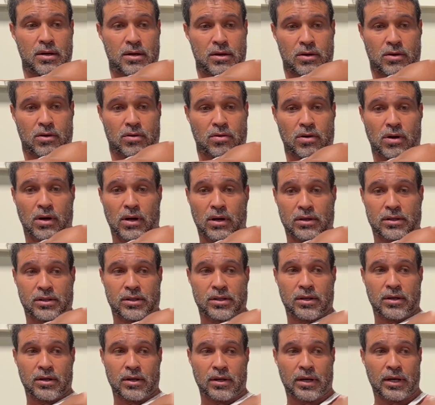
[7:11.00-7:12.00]

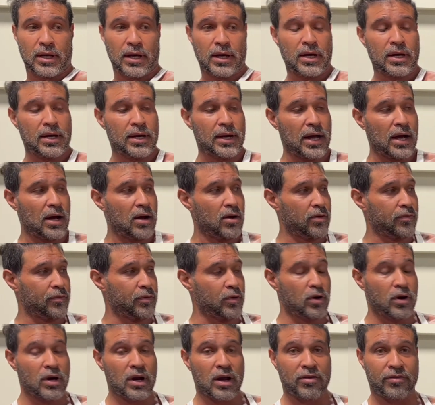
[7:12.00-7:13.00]
cross. Okay, now if you
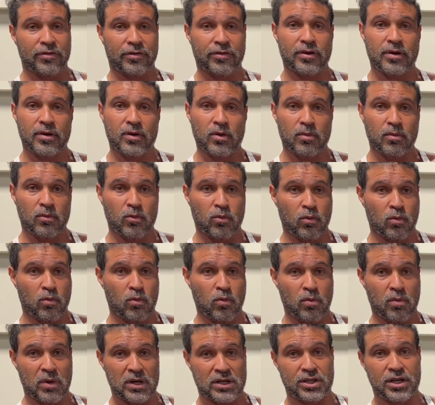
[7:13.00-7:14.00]
don't have
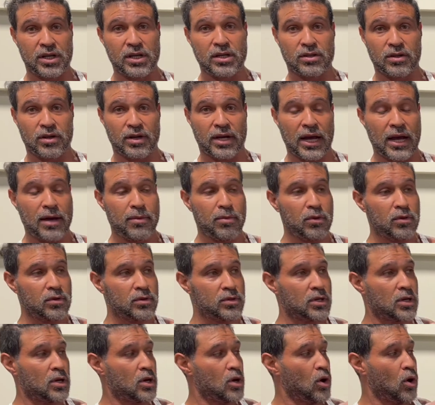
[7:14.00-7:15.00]
machines or
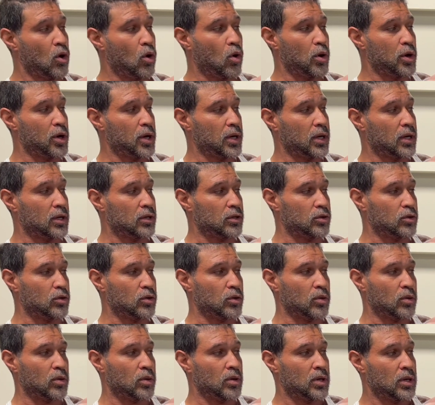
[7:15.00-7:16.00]
cables, all you're gonna
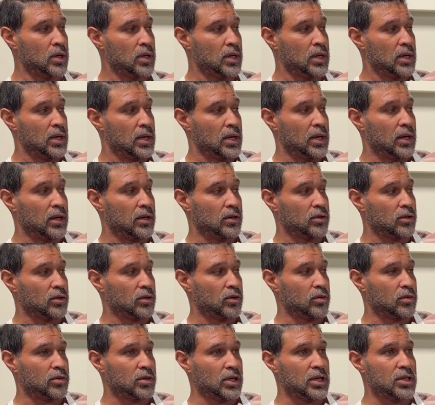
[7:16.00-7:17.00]
do,
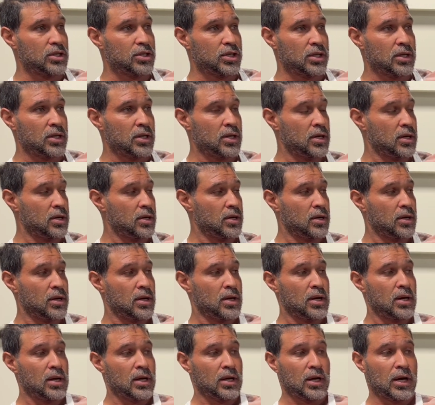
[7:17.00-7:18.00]
internal rotation,
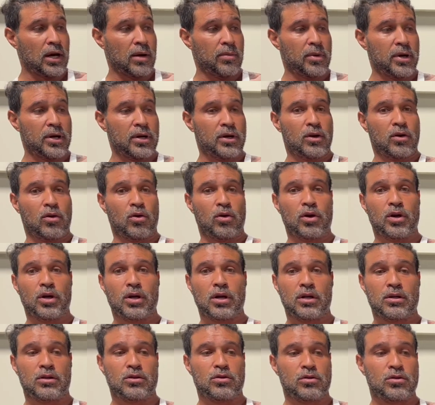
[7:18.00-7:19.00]
come in, all you're
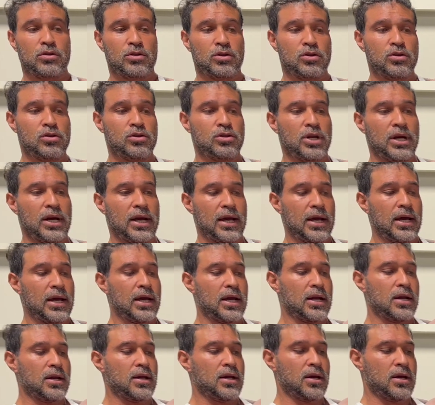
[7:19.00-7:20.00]
gonna do is use your
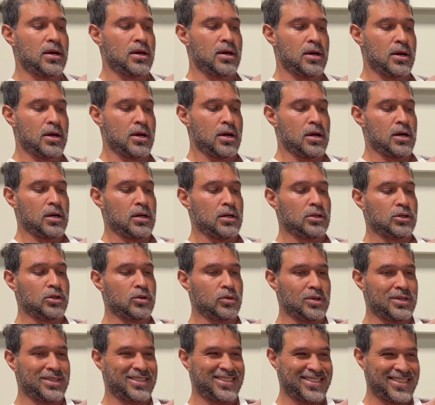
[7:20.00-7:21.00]
hand to
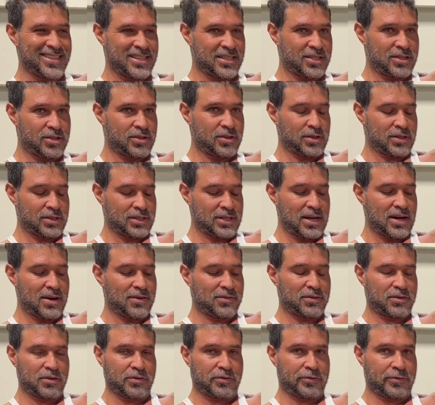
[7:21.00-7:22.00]
resist
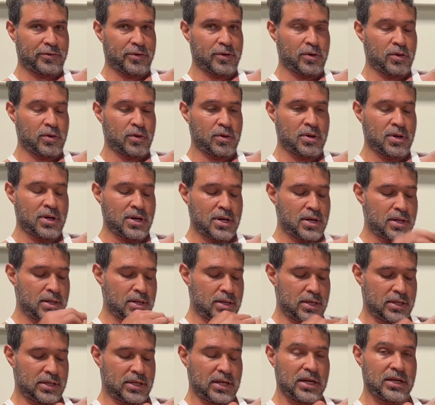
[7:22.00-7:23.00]
yourself to feel
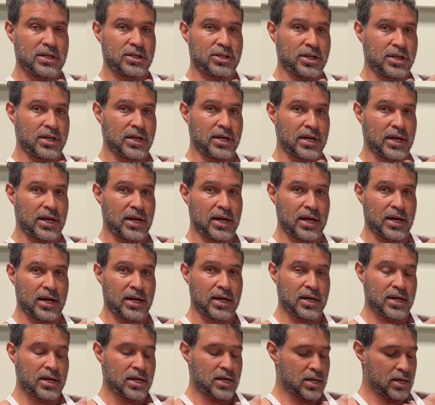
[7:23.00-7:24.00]
the tension in here.
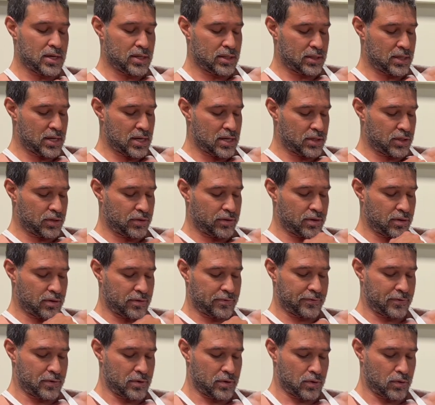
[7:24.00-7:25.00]
Okay, so you're gonna
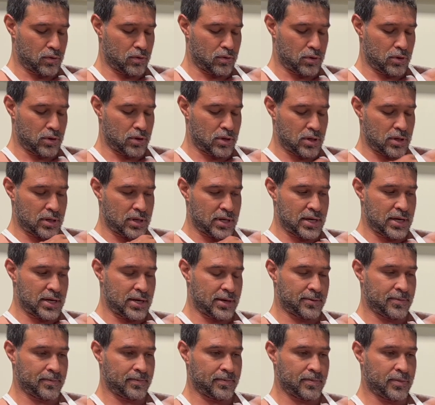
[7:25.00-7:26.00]
feel it all along here,
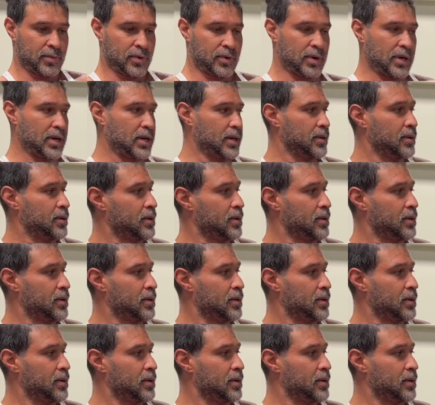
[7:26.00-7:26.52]
all right?